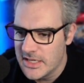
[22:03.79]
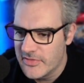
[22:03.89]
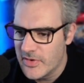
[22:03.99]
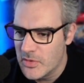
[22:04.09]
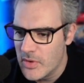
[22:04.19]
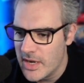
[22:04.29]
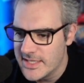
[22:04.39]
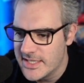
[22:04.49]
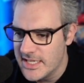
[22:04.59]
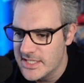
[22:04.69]
It's felt quite
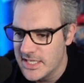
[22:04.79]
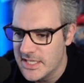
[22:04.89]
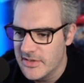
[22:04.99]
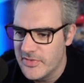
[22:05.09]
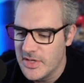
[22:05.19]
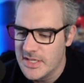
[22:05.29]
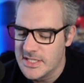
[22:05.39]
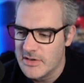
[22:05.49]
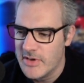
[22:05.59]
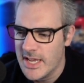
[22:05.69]
outdated a few years
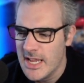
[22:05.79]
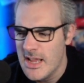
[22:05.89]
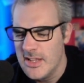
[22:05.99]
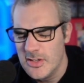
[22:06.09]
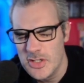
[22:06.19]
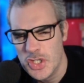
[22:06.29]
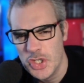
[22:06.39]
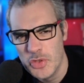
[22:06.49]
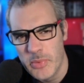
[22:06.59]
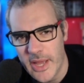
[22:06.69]
now already. Not
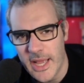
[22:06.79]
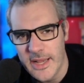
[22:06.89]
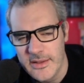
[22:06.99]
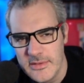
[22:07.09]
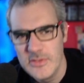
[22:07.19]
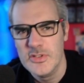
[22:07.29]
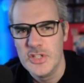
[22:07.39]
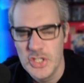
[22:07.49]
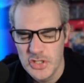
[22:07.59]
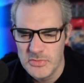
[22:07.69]
too bad. Not
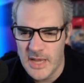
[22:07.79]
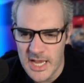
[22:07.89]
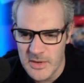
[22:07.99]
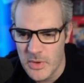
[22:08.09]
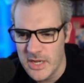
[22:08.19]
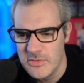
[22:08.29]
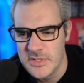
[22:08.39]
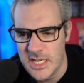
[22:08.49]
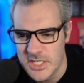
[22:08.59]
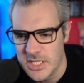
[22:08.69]
too bad,
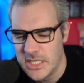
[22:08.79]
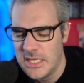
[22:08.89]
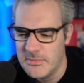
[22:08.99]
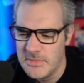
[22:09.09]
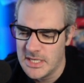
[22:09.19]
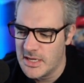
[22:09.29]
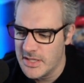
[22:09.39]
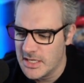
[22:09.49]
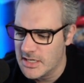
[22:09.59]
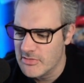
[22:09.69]
Wales, actually. I mean, I
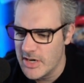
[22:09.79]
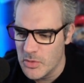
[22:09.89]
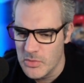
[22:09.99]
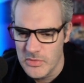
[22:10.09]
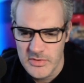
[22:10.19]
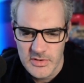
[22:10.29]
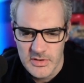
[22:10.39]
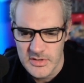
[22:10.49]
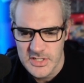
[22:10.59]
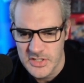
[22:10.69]
think the Great Orme
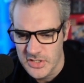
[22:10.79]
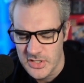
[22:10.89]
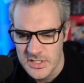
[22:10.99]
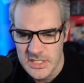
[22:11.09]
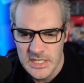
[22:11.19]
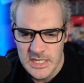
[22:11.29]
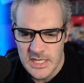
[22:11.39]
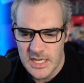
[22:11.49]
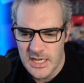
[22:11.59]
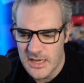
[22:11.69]
looks good.
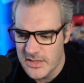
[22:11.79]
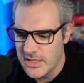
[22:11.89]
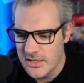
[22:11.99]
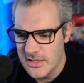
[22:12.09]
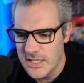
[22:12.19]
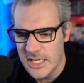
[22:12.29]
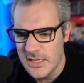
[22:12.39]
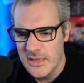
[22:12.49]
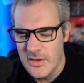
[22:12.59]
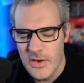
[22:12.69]
I think that
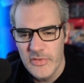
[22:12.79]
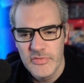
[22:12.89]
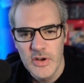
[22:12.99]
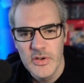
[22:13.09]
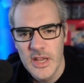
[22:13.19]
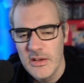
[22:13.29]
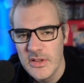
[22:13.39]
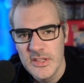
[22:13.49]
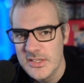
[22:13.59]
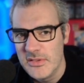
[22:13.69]
the off-road
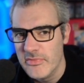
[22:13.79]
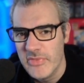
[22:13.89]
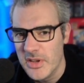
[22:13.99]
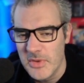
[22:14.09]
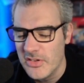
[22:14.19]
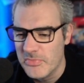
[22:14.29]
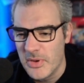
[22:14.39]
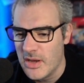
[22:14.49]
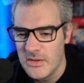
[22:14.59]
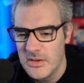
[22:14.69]
areas, for the most
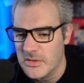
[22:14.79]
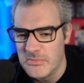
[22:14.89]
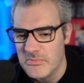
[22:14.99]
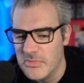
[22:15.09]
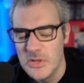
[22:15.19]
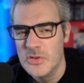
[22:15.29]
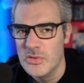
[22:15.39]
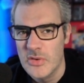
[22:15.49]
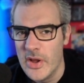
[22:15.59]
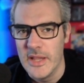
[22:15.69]
part, look
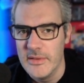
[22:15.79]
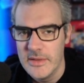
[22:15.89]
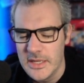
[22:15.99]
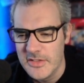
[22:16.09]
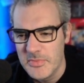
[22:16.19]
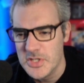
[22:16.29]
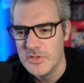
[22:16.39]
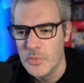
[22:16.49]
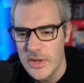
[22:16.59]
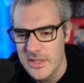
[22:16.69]
all right, especially
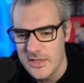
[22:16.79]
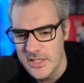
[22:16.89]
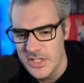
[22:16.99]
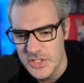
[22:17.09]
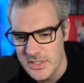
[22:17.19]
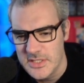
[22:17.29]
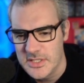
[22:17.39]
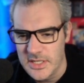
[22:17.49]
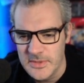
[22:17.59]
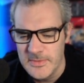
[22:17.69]
the weather conditions.
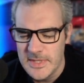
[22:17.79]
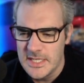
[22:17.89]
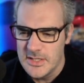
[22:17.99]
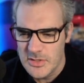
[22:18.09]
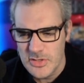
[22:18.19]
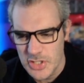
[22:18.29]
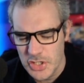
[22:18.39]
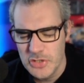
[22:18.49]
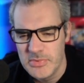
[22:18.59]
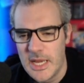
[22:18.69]
So not
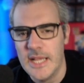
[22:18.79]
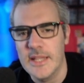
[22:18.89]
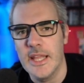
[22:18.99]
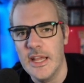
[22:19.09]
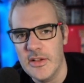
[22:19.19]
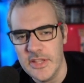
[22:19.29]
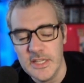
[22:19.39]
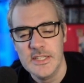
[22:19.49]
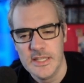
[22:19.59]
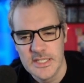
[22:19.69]
too bad there. I think
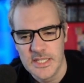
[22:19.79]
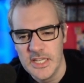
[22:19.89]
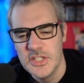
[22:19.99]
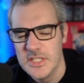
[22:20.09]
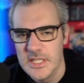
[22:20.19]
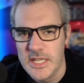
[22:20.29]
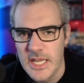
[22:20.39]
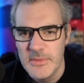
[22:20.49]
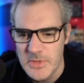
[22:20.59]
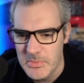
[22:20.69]
there's other stages in the
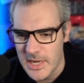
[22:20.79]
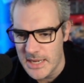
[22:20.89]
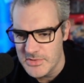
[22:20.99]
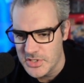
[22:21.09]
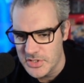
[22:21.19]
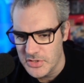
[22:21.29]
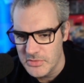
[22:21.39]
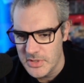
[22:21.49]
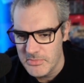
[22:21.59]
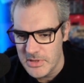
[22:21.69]
game that perhaps could do
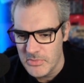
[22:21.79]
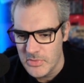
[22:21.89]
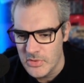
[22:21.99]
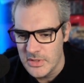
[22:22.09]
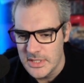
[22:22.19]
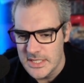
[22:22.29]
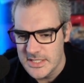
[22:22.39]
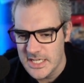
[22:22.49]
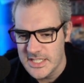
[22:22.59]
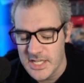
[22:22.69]
with a bit more
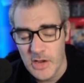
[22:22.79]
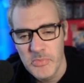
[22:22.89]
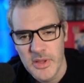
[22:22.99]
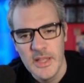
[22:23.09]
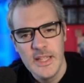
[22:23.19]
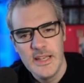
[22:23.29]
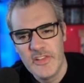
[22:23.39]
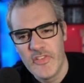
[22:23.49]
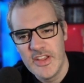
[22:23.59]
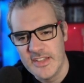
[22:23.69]
detail. But let's
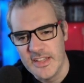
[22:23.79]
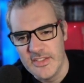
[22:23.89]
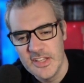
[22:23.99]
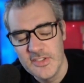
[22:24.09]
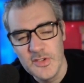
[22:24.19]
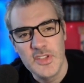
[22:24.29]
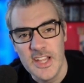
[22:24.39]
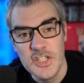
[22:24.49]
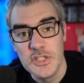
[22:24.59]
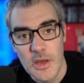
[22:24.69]
face it, these new
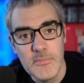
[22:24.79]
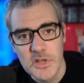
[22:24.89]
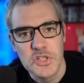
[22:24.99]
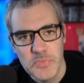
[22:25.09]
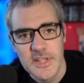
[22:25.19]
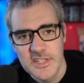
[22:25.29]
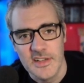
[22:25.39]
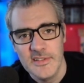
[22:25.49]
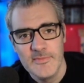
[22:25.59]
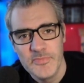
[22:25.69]
stages are much
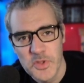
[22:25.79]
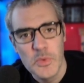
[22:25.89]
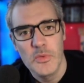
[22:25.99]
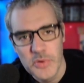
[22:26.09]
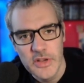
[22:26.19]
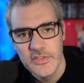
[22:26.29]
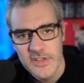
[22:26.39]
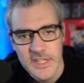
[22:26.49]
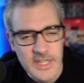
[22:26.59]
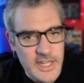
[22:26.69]
better than what were
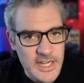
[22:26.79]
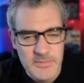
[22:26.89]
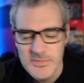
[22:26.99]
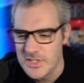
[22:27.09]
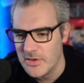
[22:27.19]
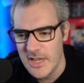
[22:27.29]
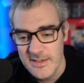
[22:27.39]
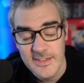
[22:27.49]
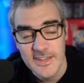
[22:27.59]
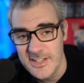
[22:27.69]
previously in the game, so
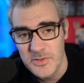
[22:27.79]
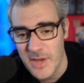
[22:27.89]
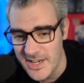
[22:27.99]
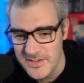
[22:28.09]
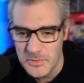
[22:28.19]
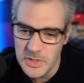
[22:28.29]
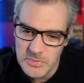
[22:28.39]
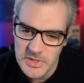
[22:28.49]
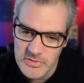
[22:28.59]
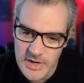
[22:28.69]
anything they do add will
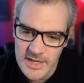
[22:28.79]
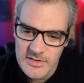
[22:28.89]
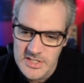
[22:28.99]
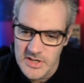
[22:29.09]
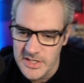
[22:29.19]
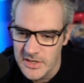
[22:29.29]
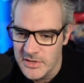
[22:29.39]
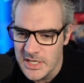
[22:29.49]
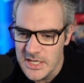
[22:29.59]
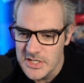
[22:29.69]
be great. On a side
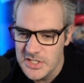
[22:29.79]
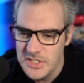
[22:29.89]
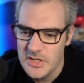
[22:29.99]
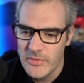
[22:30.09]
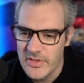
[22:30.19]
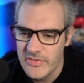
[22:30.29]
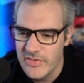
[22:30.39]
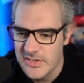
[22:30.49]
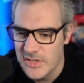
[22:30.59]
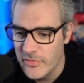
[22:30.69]
note, do you know whether they
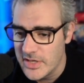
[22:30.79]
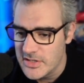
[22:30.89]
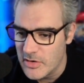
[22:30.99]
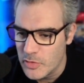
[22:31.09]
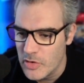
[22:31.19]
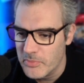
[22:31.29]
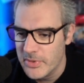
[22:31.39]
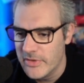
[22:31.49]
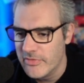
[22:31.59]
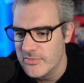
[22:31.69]
fixed the overly dark
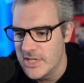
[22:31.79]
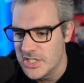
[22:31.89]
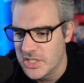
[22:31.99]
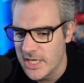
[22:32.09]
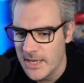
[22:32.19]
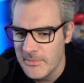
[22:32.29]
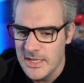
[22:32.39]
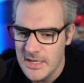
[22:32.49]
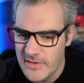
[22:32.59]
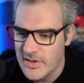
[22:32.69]
cockpit from Dashcam?
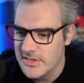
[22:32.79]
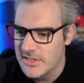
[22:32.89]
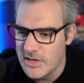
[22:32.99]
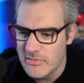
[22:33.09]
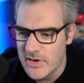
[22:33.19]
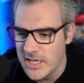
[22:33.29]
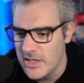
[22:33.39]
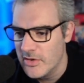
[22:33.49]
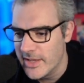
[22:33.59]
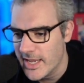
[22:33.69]
I've answered that already.
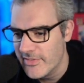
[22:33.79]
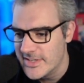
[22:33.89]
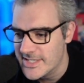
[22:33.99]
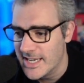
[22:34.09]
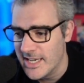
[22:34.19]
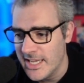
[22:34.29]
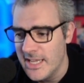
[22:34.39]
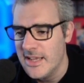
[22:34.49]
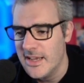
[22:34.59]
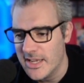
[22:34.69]
No, they haven't, sadly,
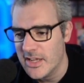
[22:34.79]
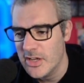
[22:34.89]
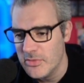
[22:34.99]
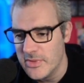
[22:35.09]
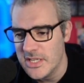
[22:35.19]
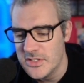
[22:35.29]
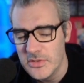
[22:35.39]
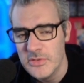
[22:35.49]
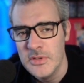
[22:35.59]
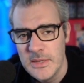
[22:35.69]
and I hope they
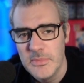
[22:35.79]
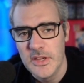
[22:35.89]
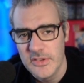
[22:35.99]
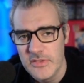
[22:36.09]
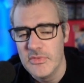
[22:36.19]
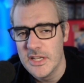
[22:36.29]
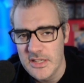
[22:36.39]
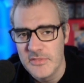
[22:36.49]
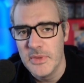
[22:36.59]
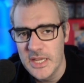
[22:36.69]
do, because it really
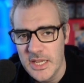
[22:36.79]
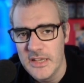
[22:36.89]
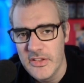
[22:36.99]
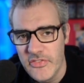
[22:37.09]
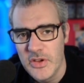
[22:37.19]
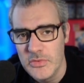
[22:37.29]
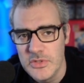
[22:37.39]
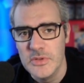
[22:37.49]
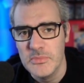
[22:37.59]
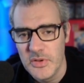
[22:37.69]
does make it difficult
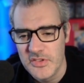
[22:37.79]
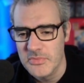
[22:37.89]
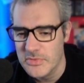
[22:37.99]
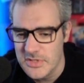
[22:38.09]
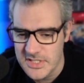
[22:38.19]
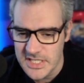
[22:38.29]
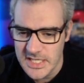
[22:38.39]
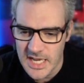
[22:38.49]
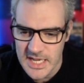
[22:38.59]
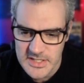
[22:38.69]
to impossible to
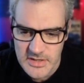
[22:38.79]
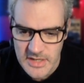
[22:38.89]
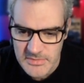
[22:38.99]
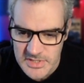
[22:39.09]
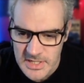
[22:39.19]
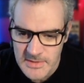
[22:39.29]
see at times.